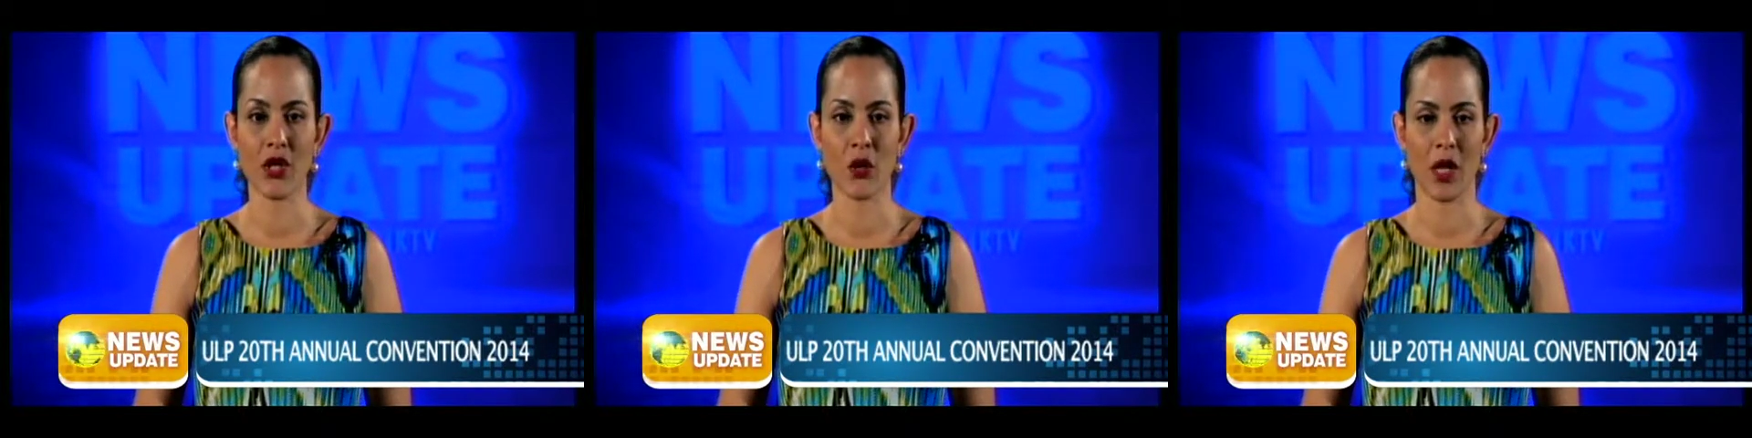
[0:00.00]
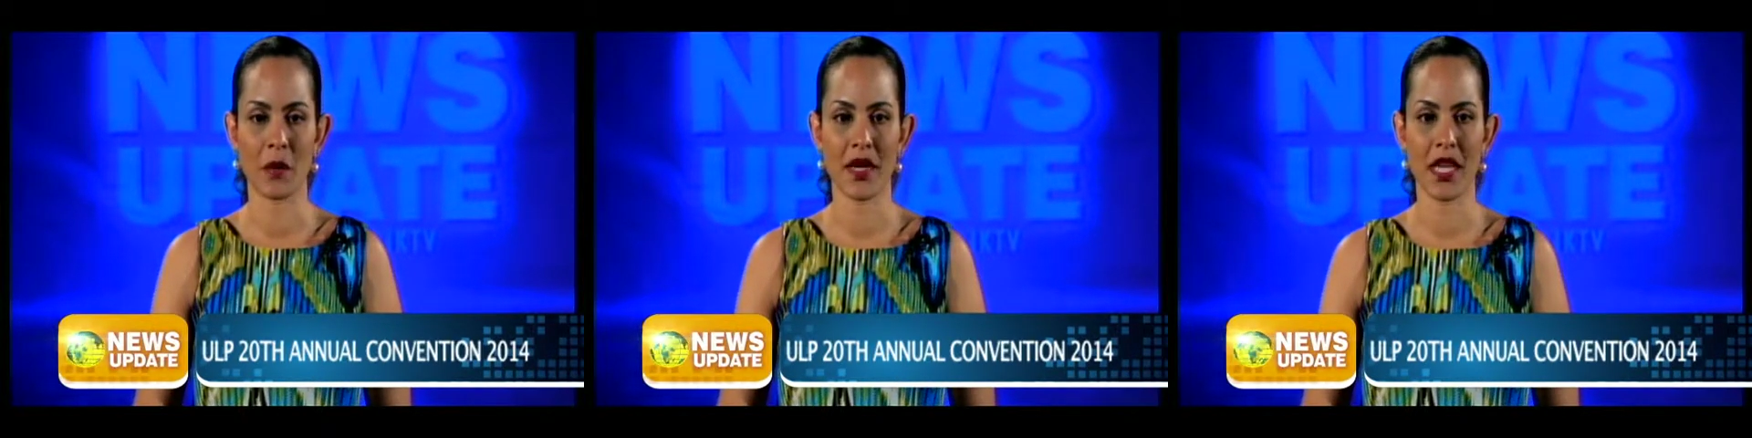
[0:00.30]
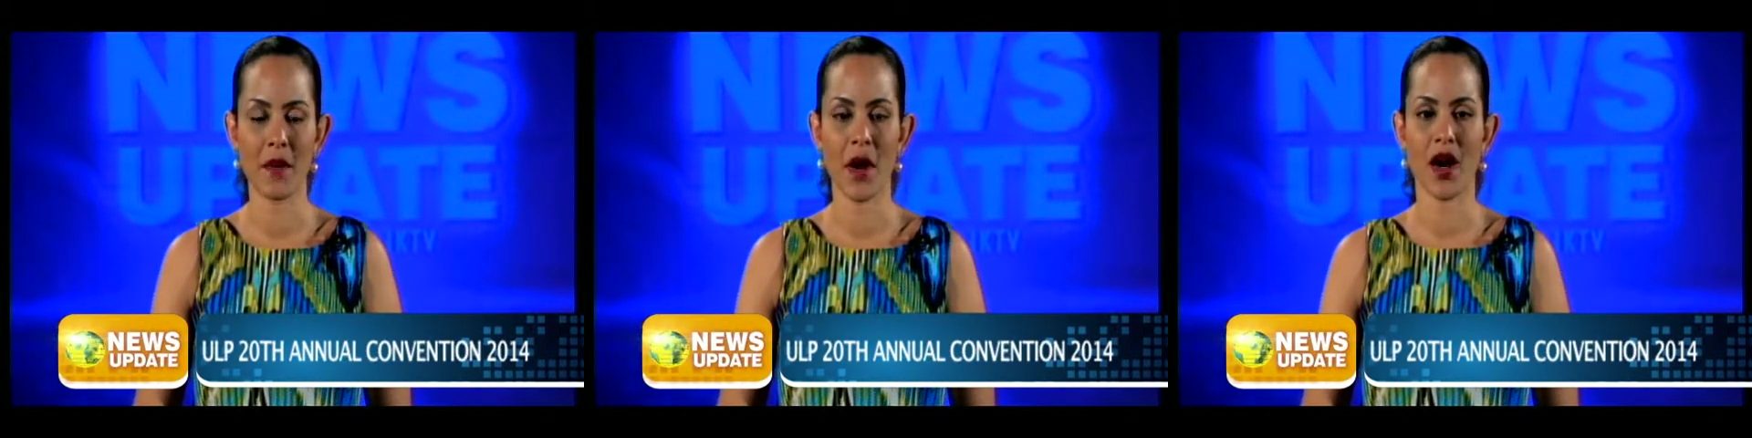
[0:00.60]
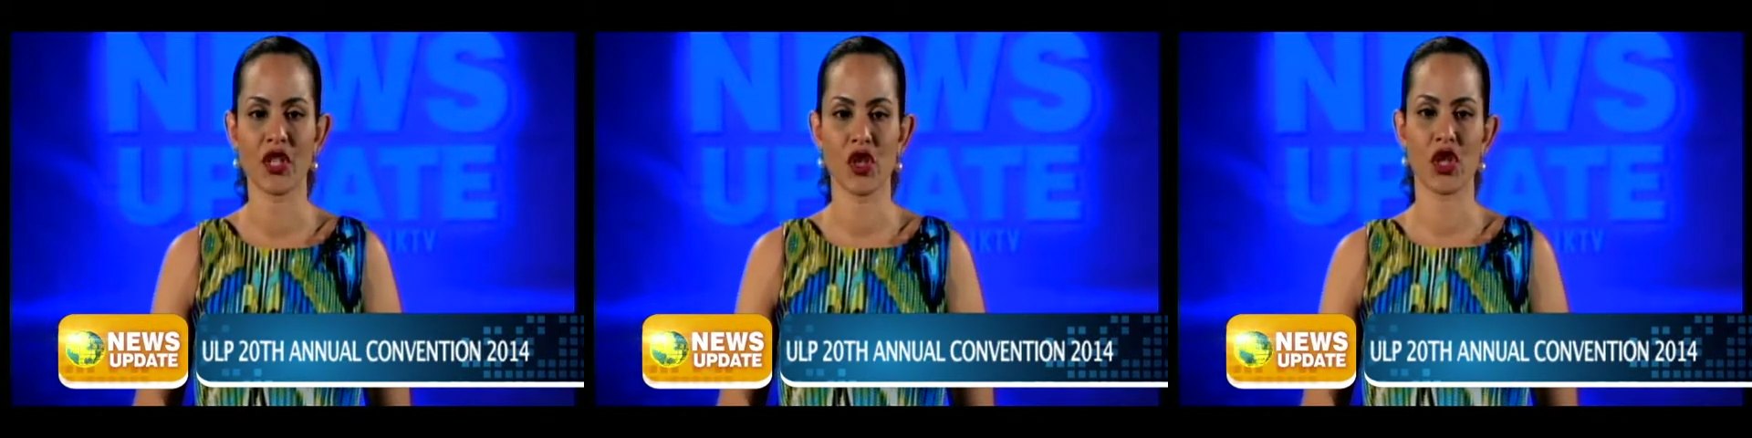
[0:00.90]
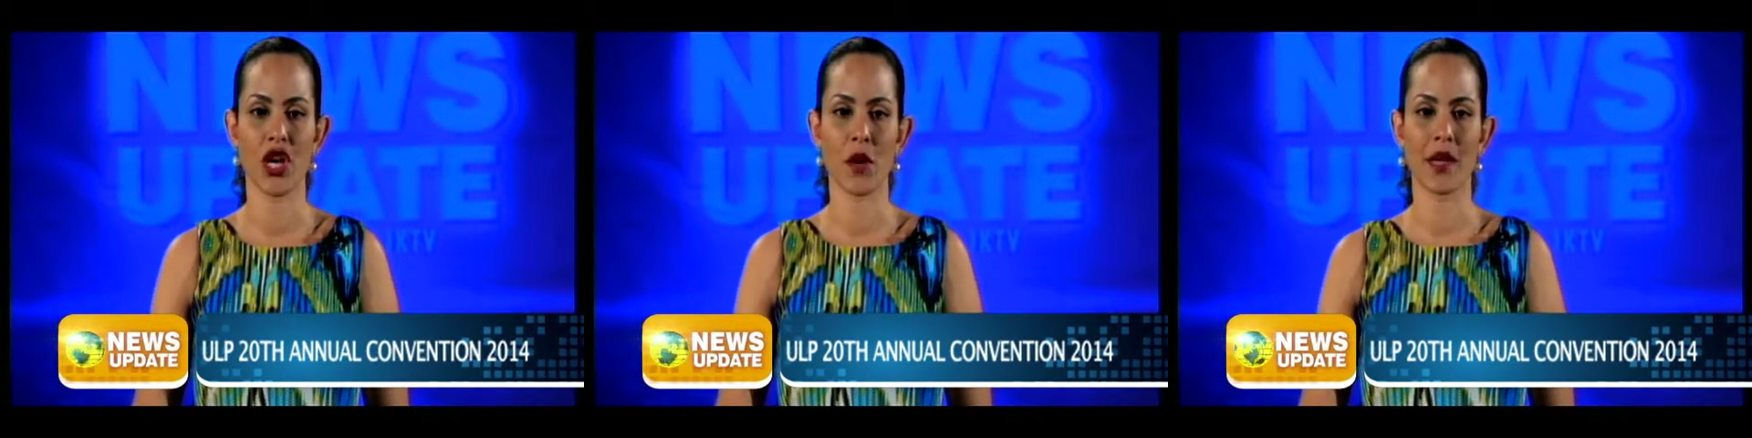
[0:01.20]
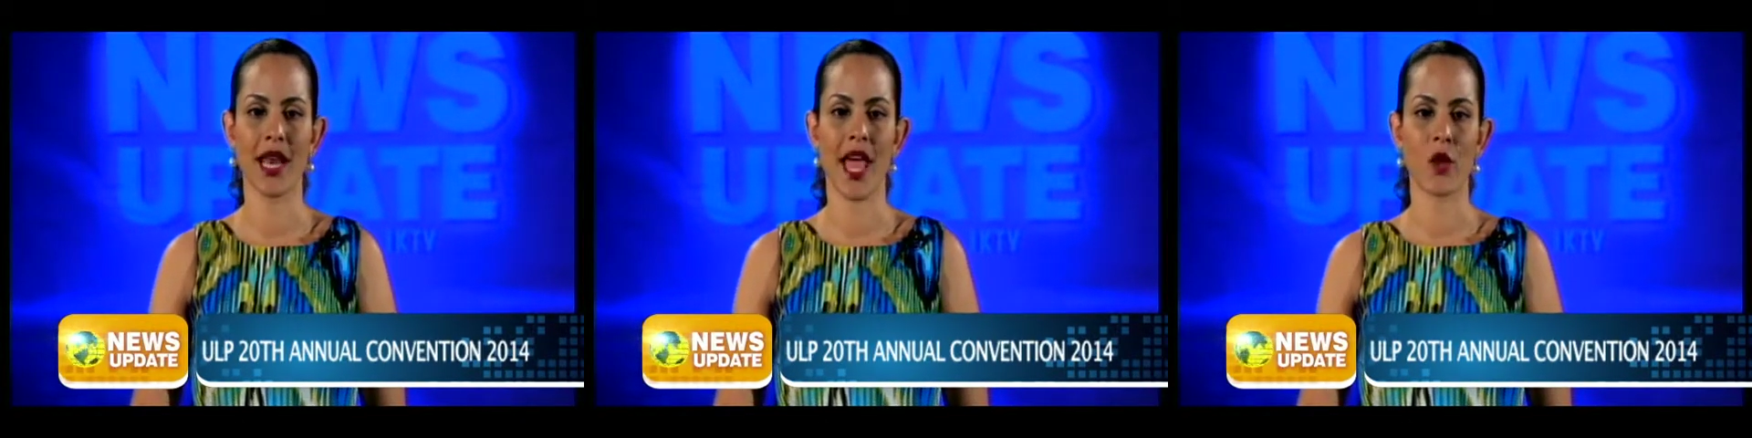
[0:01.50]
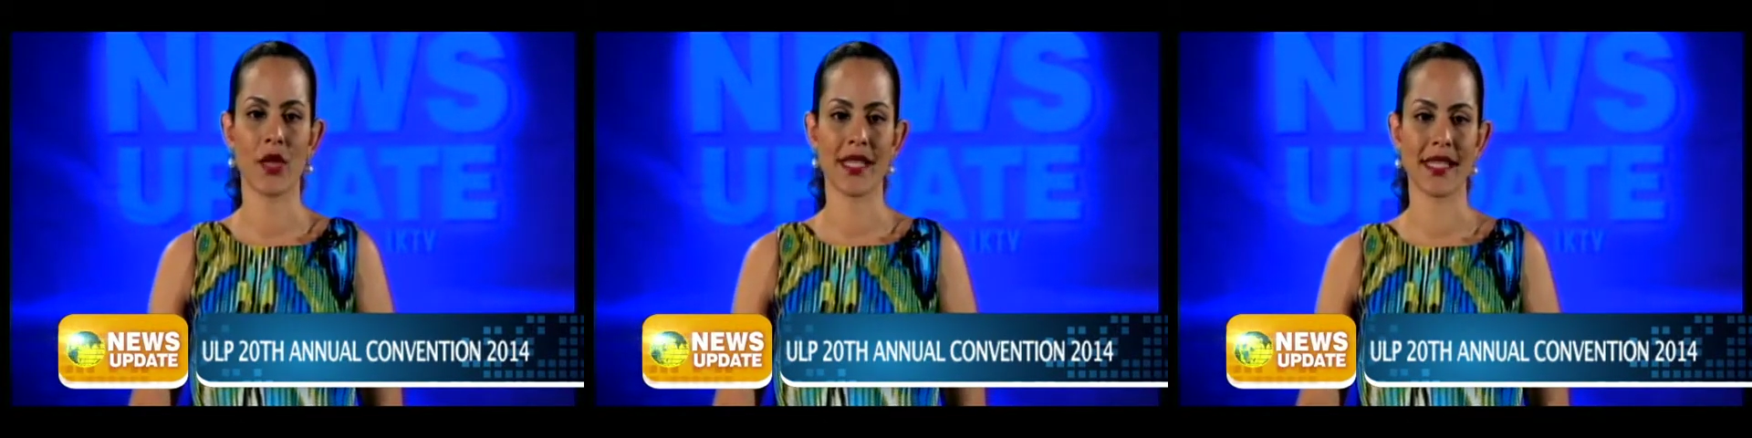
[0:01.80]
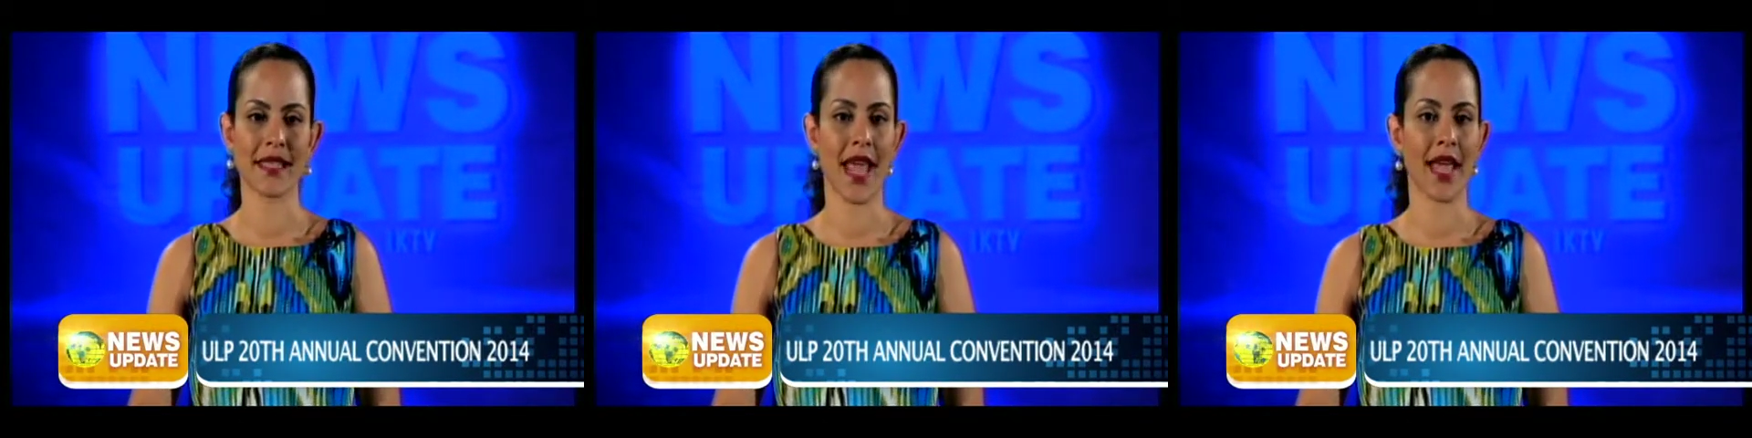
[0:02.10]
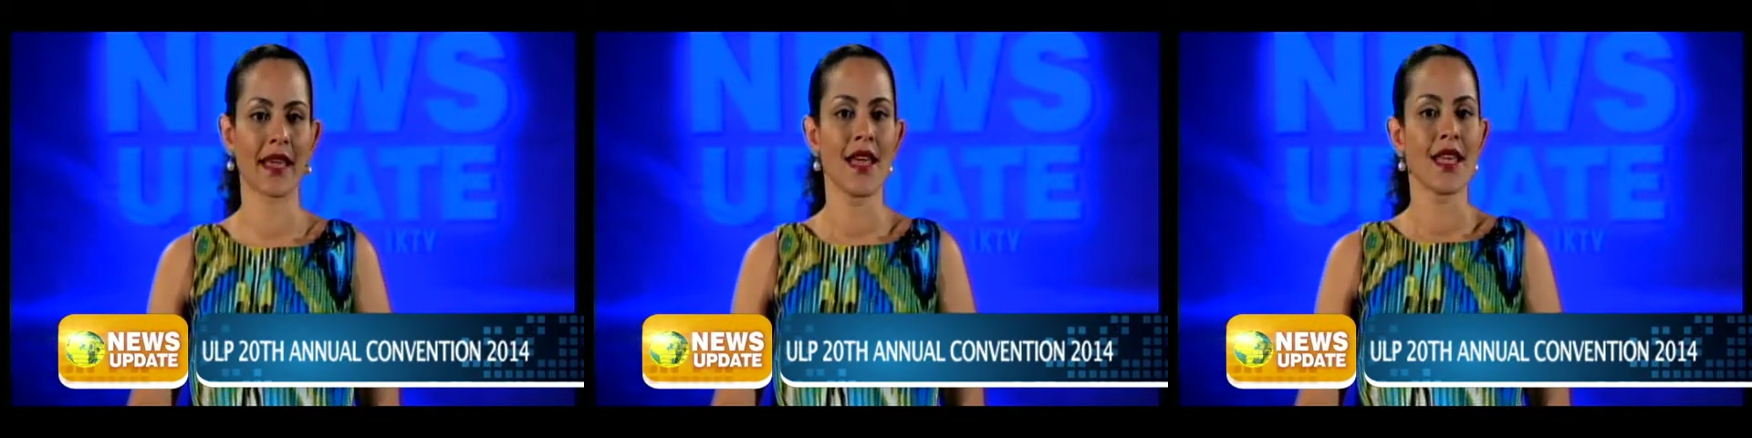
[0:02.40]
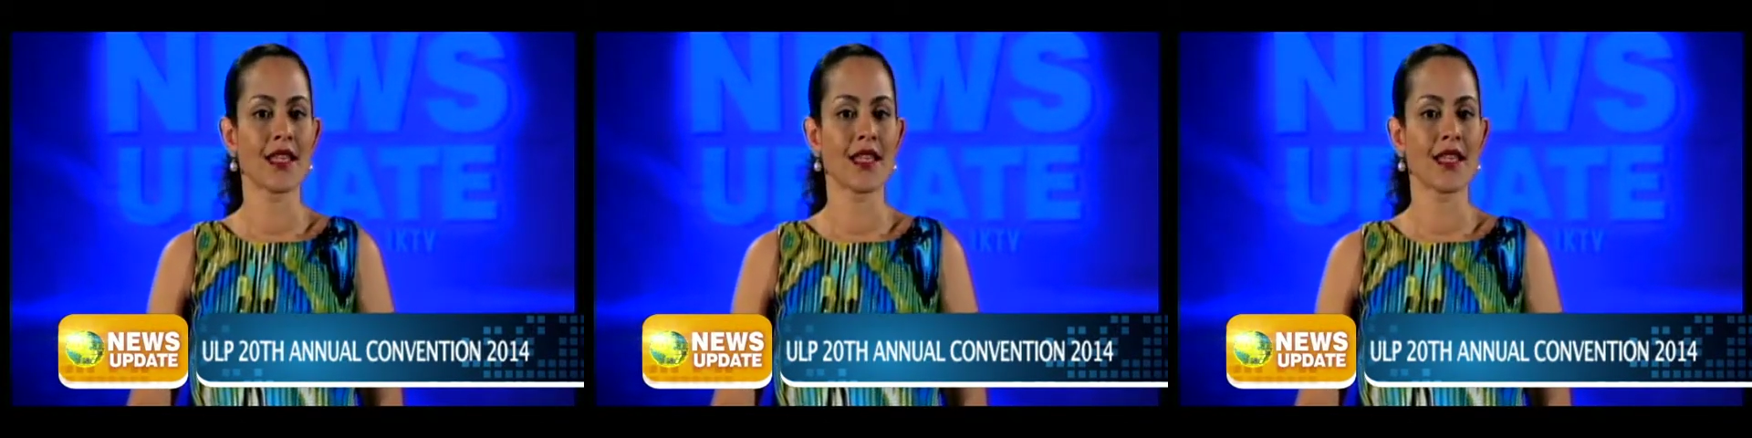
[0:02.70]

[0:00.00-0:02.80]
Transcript: ULP, party chairman Edwin Snagg